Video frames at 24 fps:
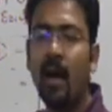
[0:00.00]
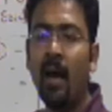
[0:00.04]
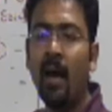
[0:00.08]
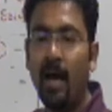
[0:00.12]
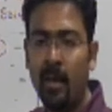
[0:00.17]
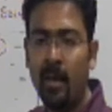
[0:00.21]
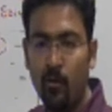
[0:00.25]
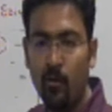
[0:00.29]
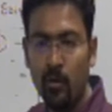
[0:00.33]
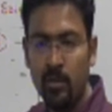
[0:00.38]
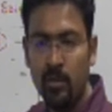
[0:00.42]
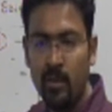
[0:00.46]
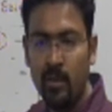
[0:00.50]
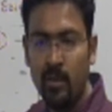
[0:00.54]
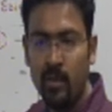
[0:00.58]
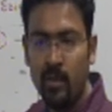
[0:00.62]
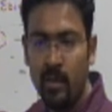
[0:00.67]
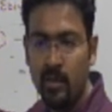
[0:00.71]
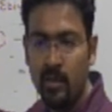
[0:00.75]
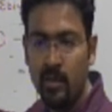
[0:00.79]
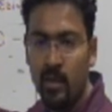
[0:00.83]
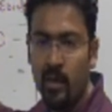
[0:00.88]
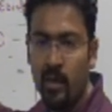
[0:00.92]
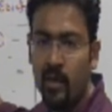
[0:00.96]
concentration
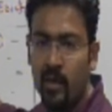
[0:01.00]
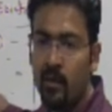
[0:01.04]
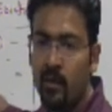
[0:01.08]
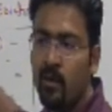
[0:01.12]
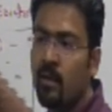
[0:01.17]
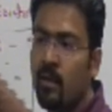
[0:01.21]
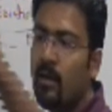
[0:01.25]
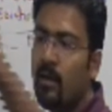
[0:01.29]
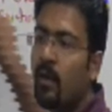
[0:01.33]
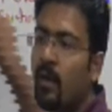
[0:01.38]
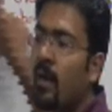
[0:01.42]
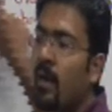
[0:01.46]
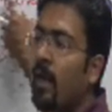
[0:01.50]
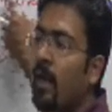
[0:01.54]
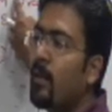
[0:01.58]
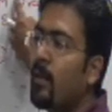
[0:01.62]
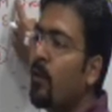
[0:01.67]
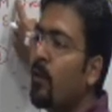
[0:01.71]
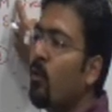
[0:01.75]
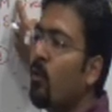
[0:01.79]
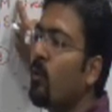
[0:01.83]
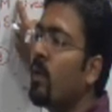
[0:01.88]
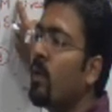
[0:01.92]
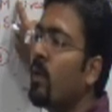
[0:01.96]
here and
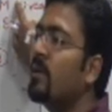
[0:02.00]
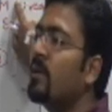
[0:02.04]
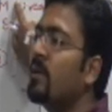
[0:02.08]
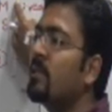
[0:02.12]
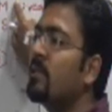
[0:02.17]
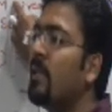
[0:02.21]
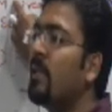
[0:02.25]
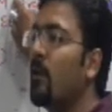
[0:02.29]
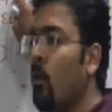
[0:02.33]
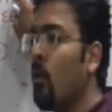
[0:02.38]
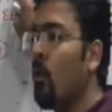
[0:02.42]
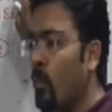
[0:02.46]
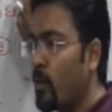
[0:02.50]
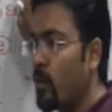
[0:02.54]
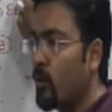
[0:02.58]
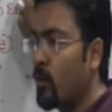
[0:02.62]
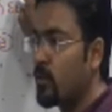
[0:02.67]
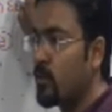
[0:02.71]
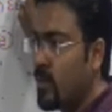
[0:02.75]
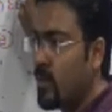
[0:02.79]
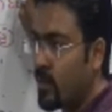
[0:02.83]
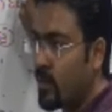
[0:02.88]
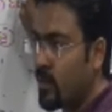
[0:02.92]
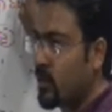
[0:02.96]
urea is in lower
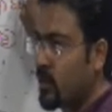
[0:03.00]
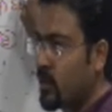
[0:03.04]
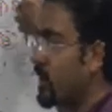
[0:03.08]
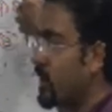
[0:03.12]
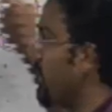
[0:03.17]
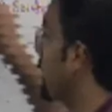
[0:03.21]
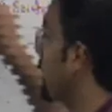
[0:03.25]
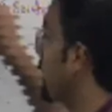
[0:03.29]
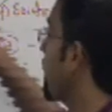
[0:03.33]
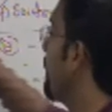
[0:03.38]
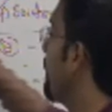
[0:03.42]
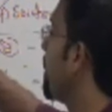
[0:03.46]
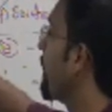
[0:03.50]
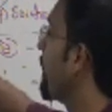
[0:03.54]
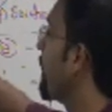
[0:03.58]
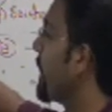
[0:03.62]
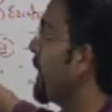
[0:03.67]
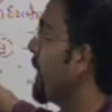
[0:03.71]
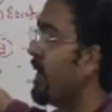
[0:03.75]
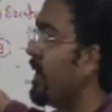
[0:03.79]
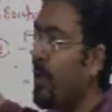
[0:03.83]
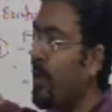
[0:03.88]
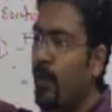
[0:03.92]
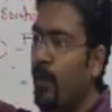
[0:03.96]
concentration here.
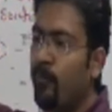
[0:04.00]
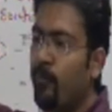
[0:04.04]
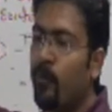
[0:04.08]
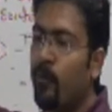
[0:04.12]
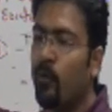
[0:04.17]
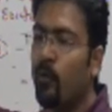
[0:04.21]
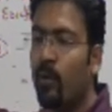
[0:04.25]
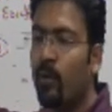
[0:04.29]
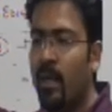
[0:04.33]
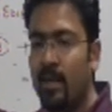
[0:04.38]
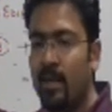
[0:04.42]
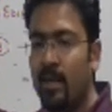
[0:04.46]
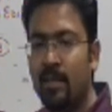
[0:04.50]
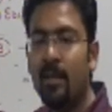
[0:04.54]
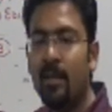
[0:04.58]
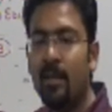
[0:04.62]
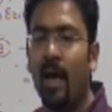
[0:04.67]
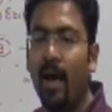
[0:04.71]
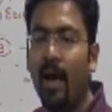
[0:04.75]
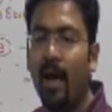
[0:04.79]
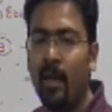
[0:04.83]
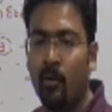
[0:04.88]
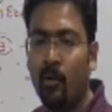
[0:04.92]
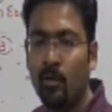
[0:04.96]
If urea is in higher
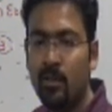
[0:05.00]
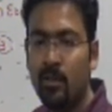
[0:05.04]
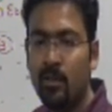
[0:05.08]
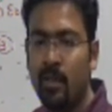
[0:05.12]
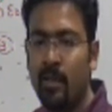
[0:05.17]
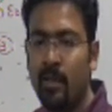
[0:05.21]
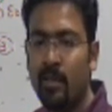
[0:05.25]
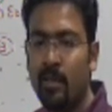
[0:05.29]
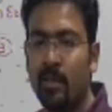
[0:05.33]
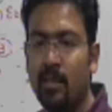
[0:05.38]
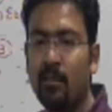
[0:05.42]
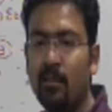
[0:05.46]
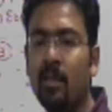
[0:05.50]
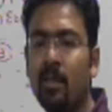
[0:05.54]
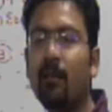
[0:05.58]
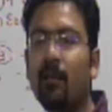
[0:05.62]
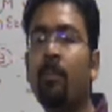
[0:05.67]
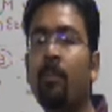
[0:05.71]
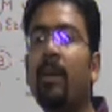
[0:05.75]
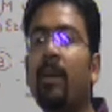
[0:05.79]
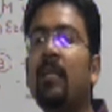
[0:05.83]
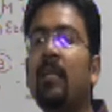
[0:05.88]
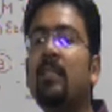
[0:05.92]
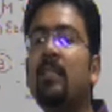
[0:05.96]
concentration, it
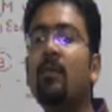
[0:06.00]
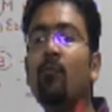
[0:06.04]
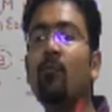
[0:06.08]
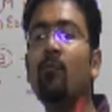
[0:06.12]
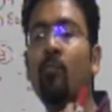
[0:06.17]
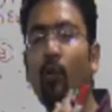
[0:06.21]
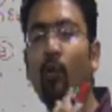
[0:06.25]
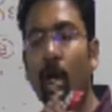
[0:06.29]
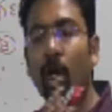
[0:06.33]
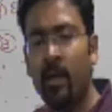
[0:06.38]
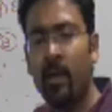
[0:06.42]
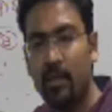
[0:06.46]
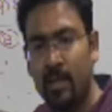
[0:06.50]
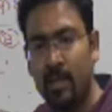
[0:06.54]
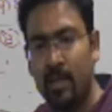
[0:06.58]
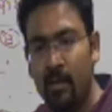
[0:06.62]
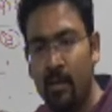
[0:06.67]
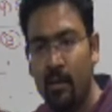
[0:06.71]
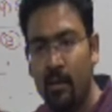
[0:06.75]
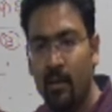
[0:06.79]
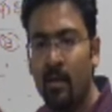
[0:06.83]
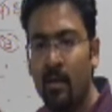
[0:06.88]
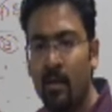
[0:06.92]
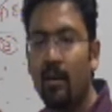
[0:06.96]
means water is in
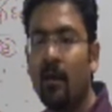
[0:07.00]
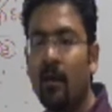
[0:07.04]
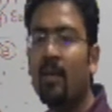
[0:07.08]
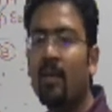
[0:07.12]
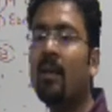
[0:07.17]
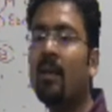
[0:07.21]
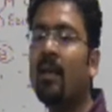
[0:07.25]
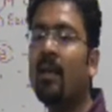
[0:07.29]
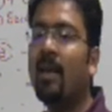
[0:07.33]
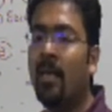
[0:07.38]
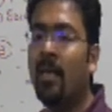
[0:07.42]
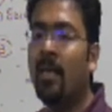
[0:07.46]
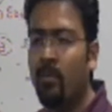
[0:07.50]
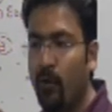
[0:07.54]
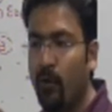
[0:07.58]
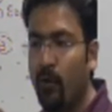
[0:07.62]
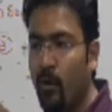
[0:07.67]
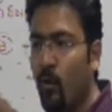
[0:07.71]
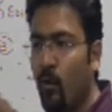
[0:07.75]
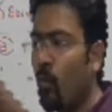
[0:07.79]
relatively lower.